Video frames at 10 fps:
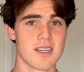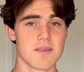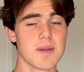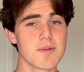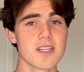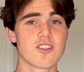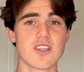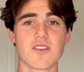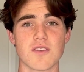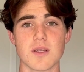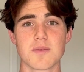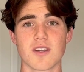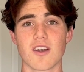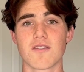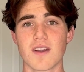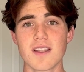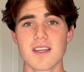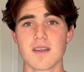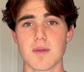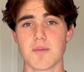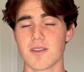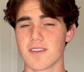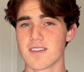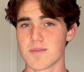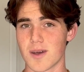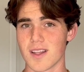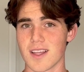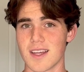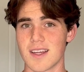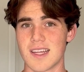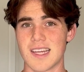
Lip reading: people like Jaelan Phillips are finally going to be put in the spotlight,